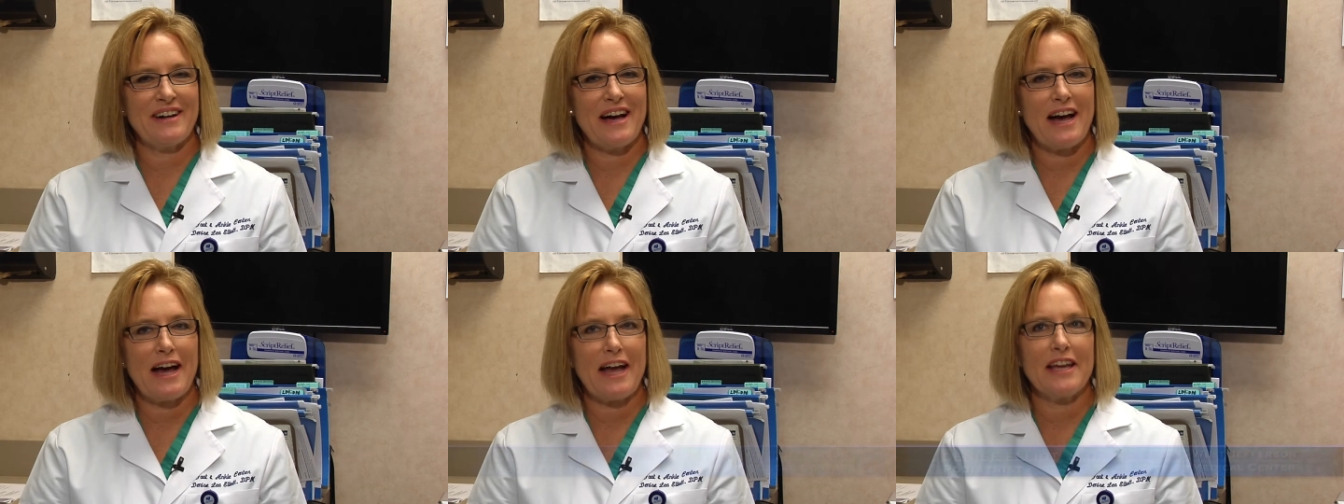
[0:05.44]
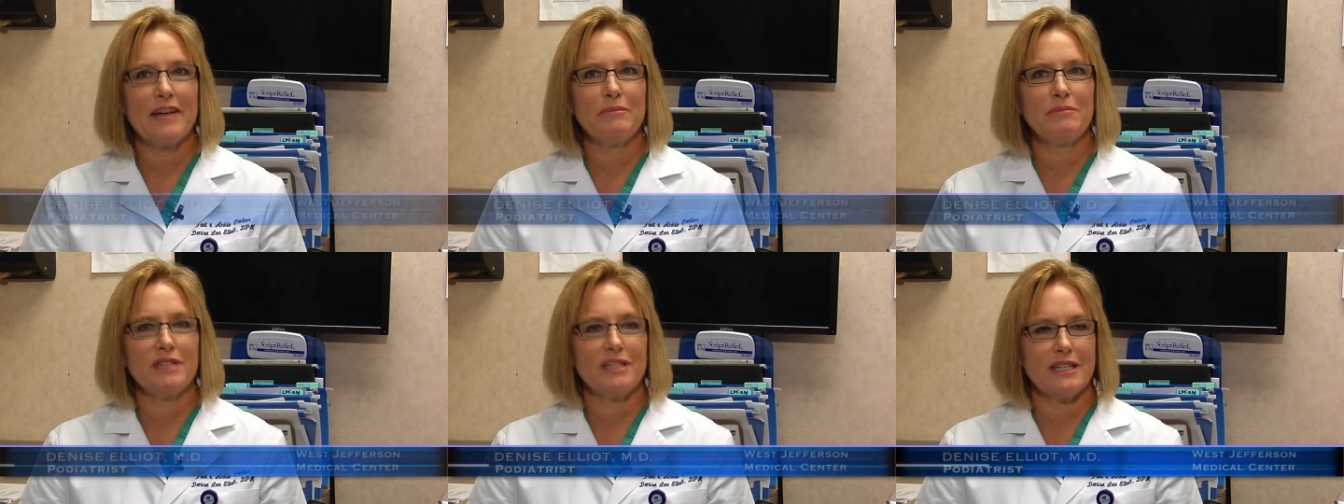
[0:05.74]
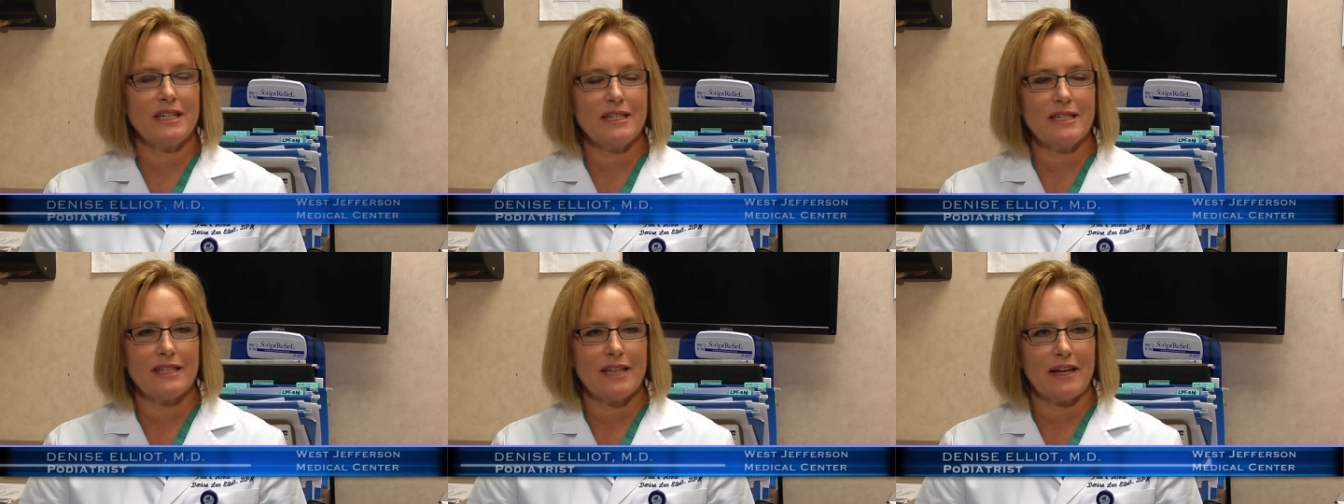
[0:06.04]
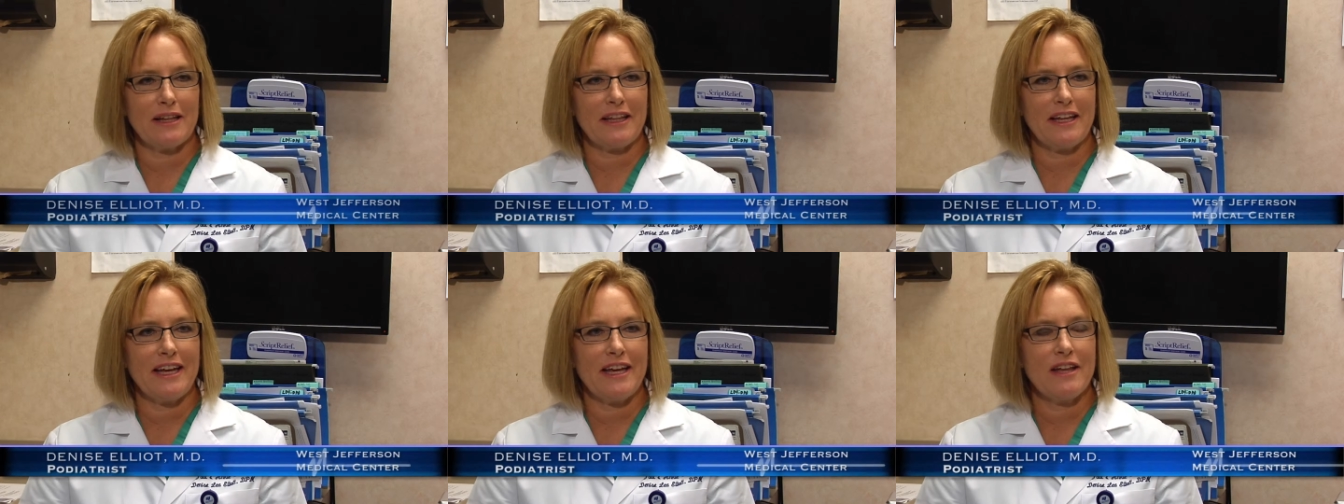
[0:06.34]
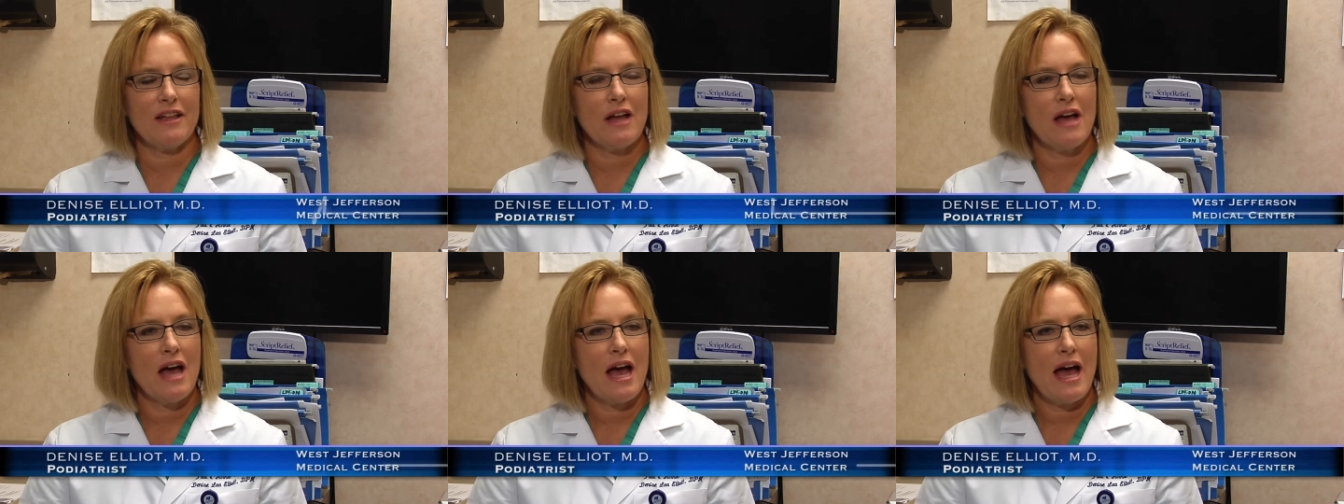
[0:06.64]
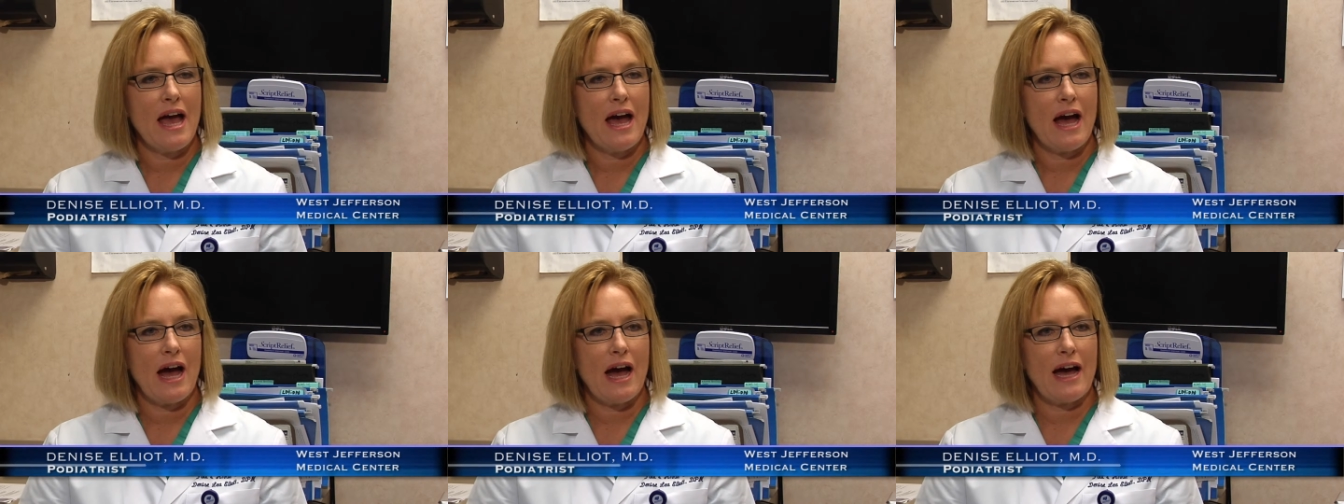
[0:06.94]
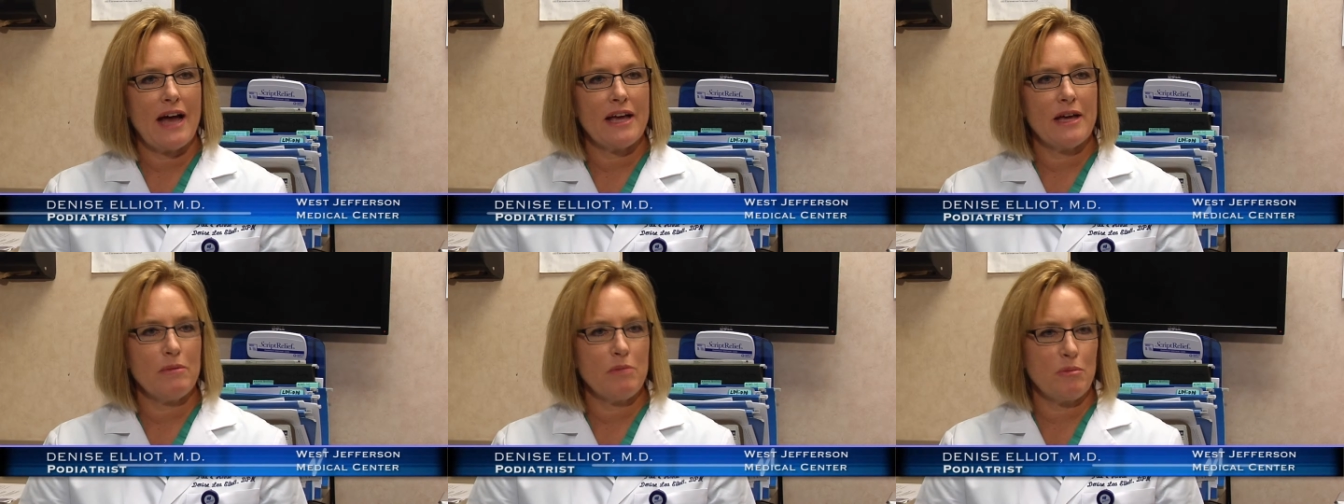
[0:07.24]
I am Denise Elliot.
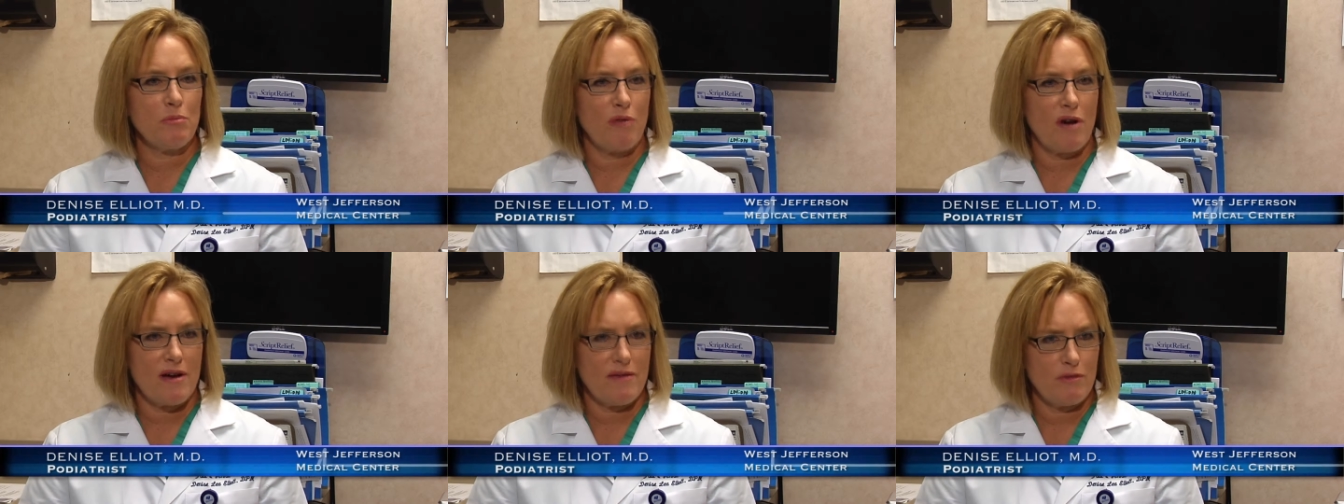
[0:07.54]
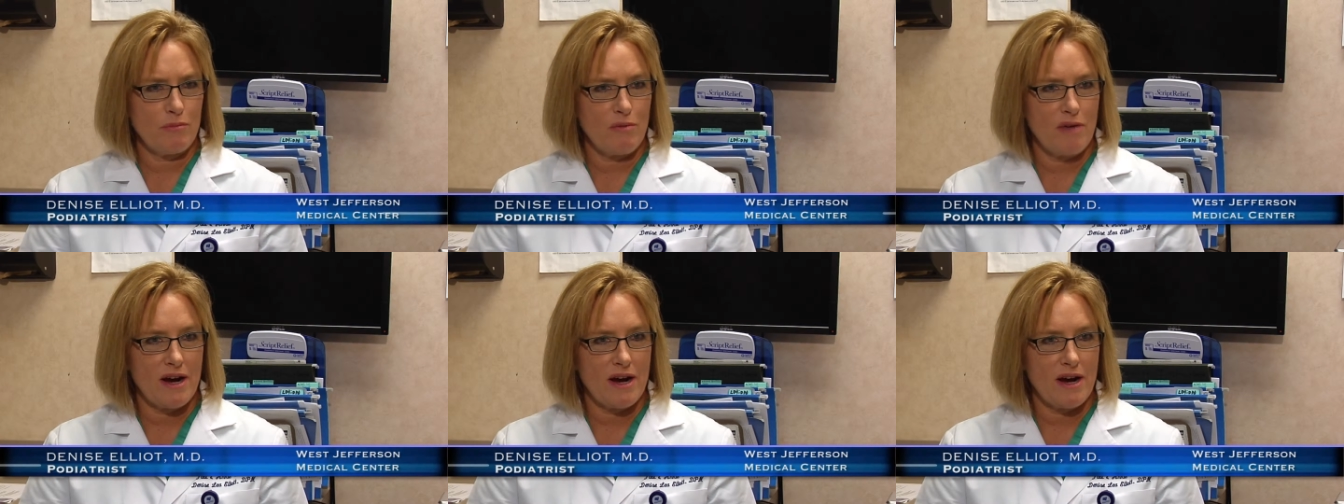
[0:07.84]
I am in private